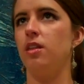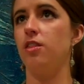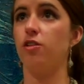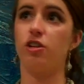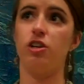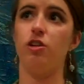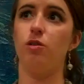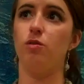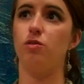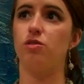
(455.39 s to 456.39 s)
their
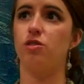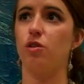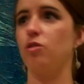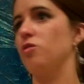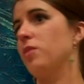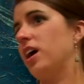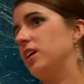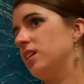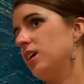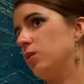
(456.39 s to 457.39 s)
cues, so their
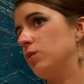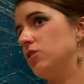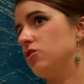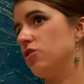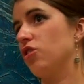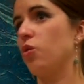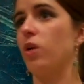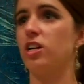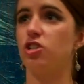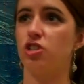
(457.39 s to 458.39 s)
body language, their
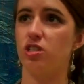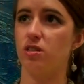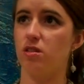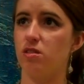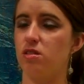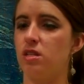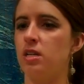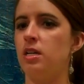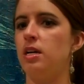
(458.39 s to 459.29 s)
questions.